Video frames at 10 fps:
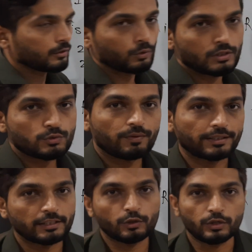Okay, so
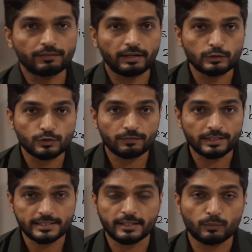finally got the values of
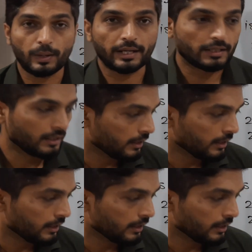x and y.